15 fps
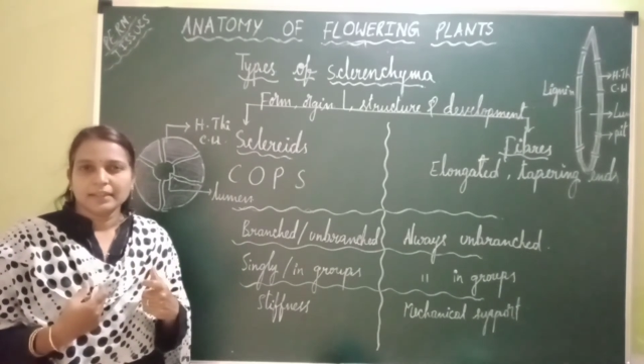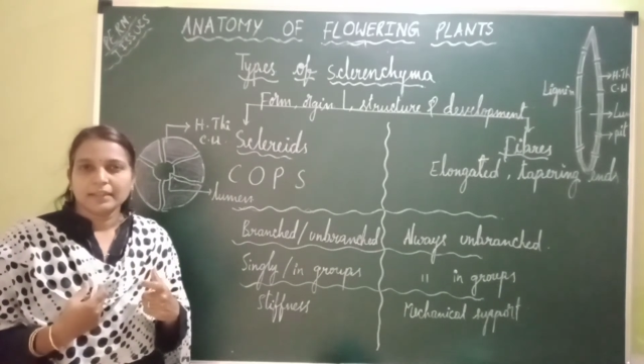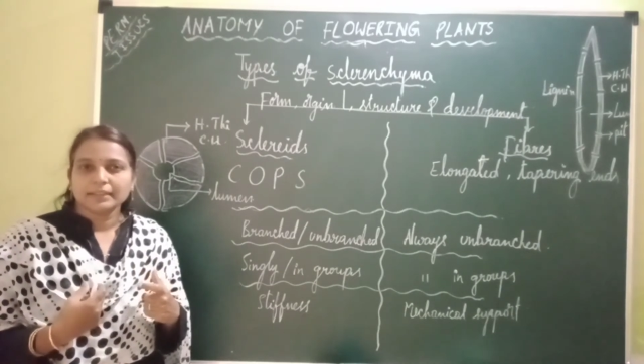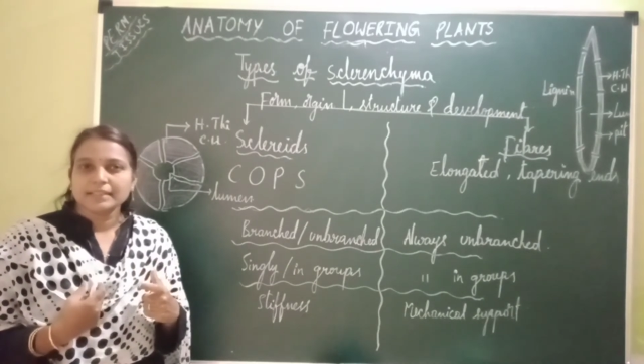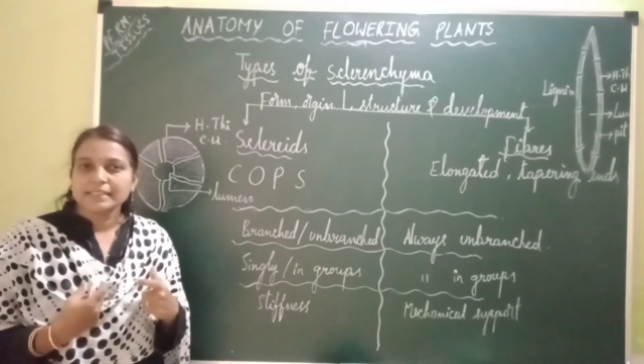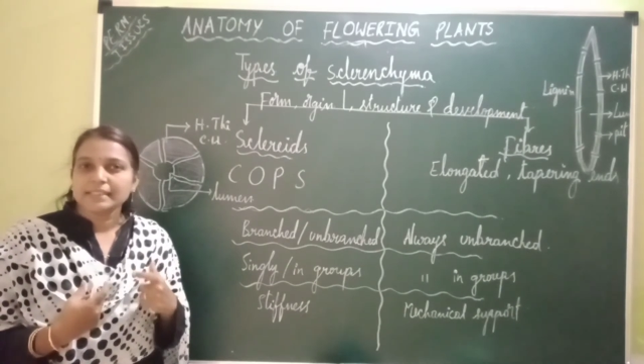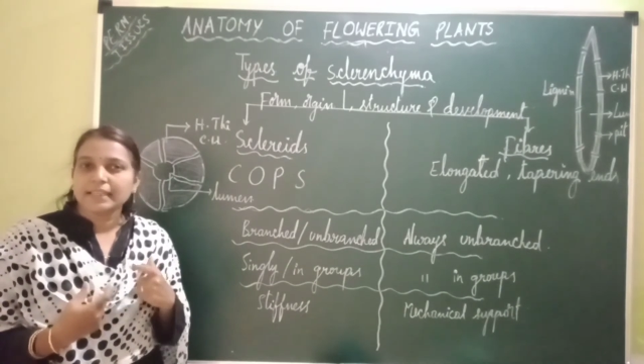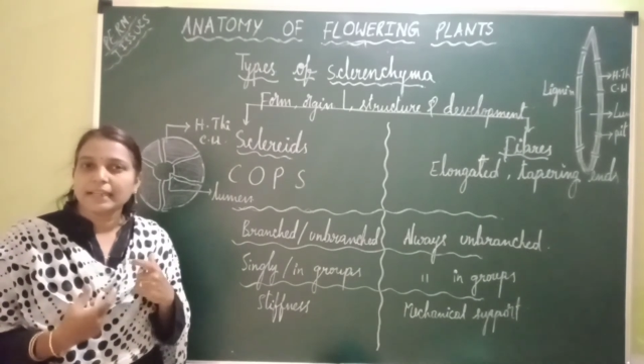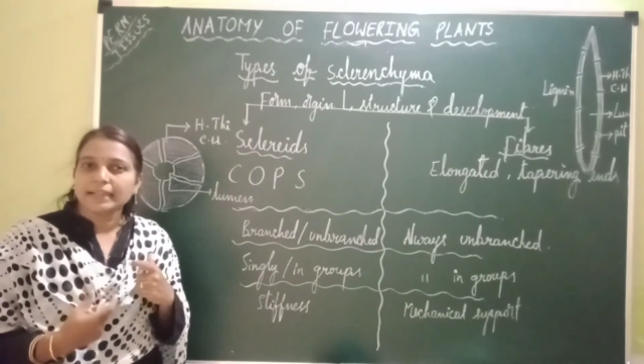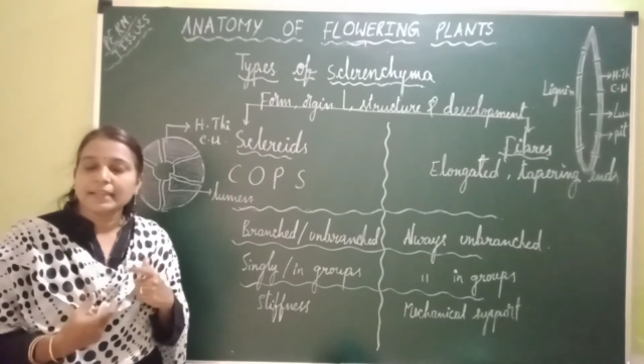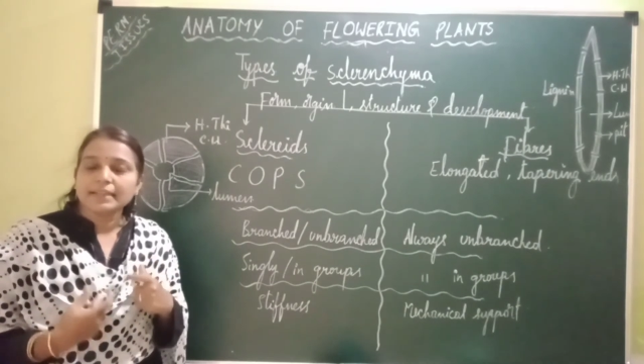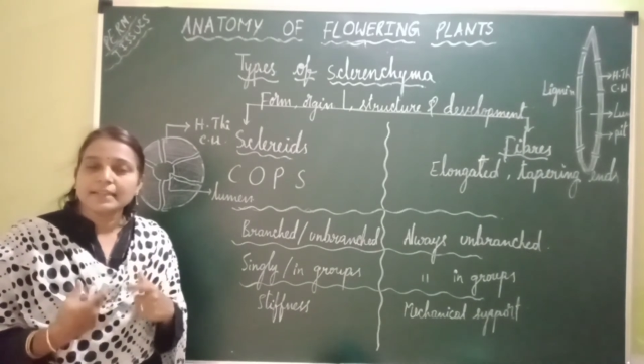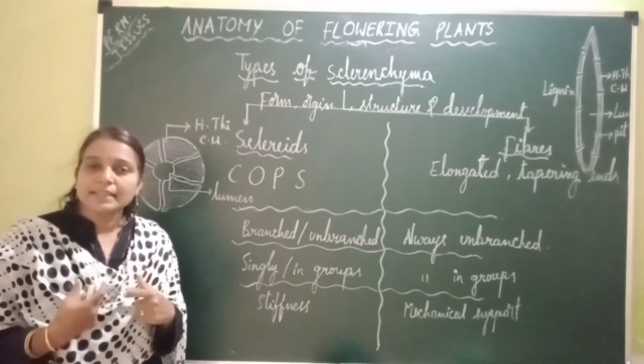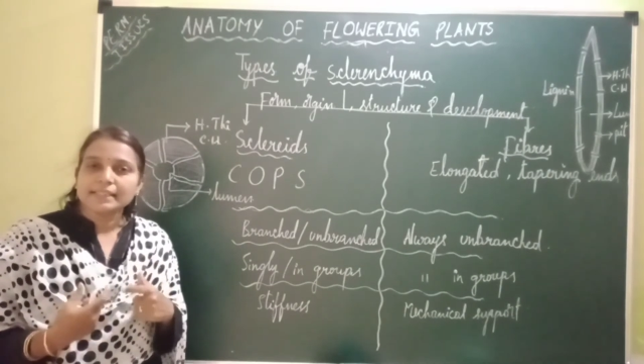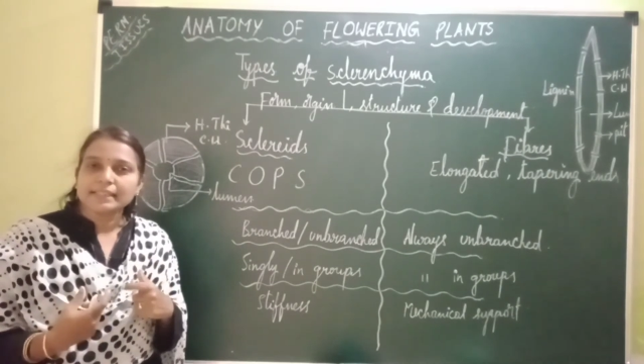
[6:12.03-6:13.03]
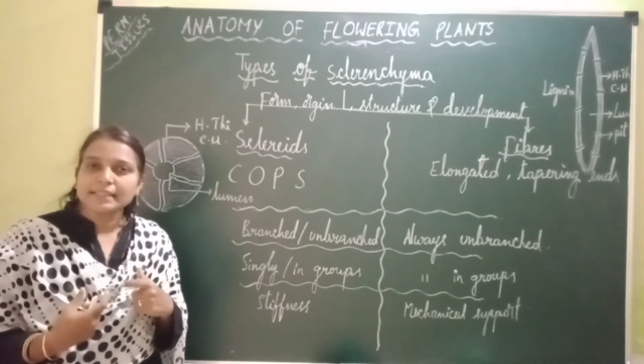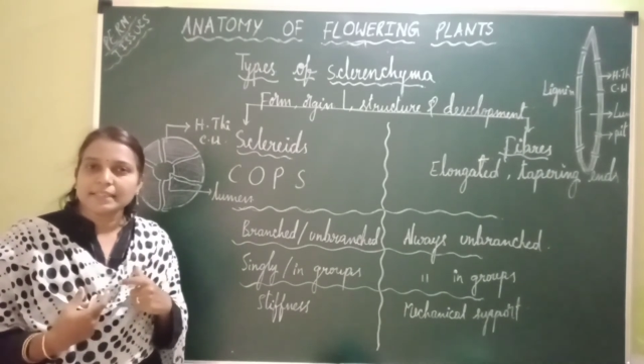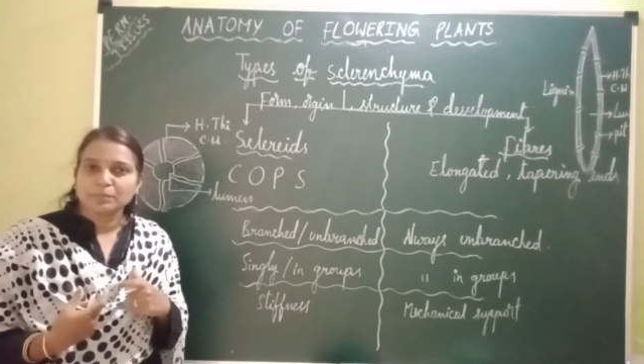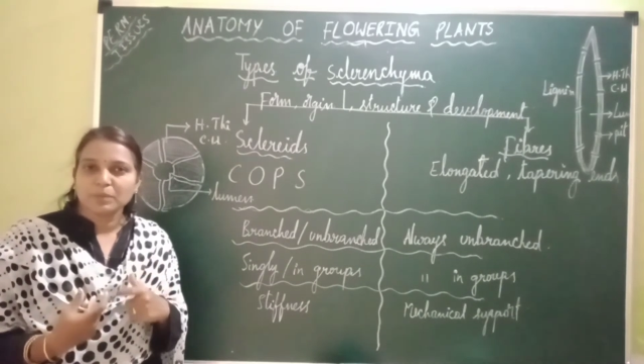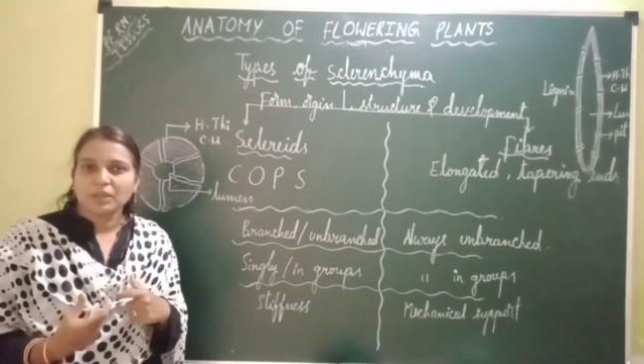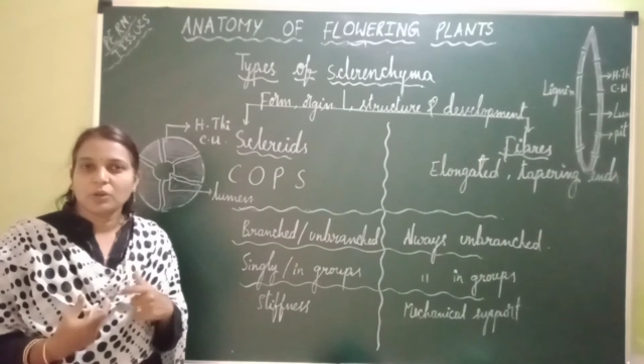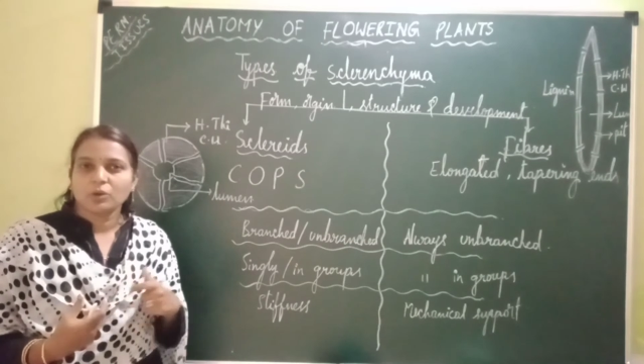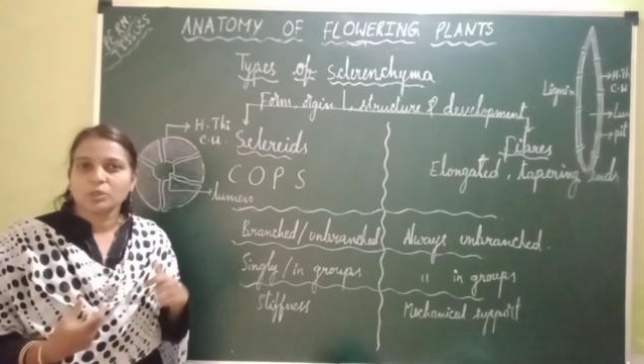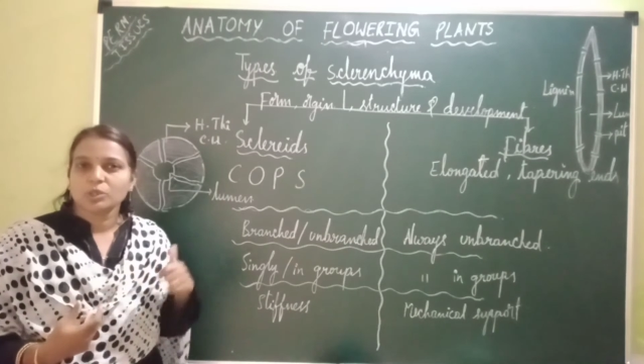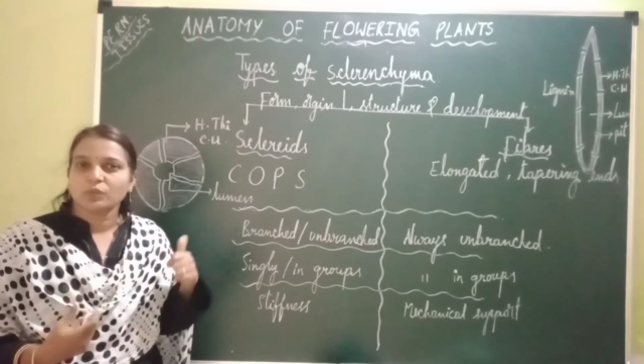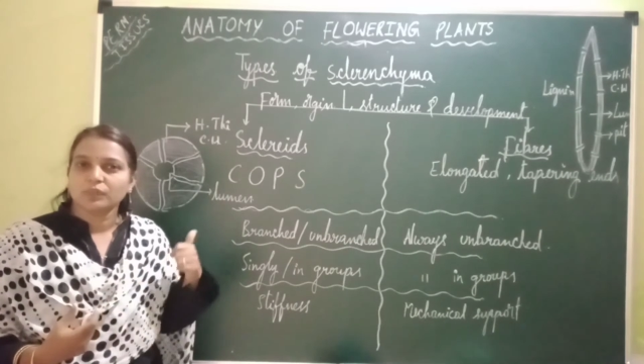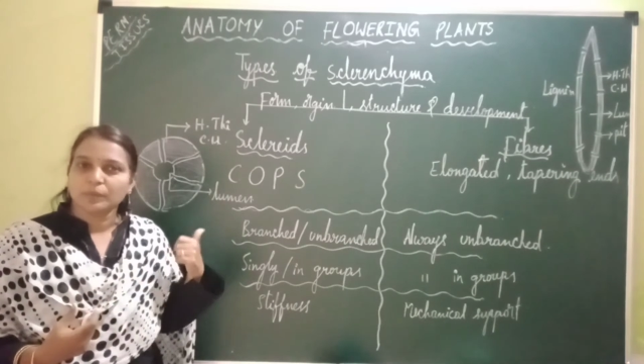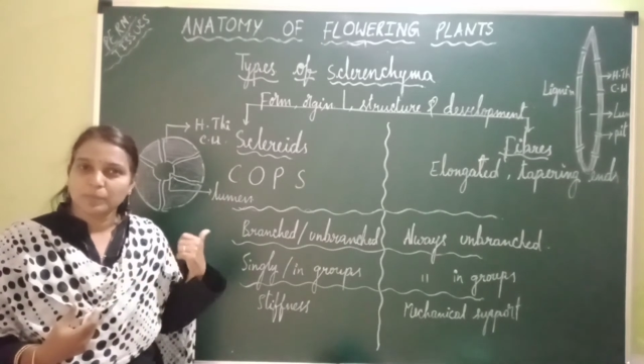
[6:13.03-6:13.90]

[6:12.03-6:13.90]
This grittiness is because of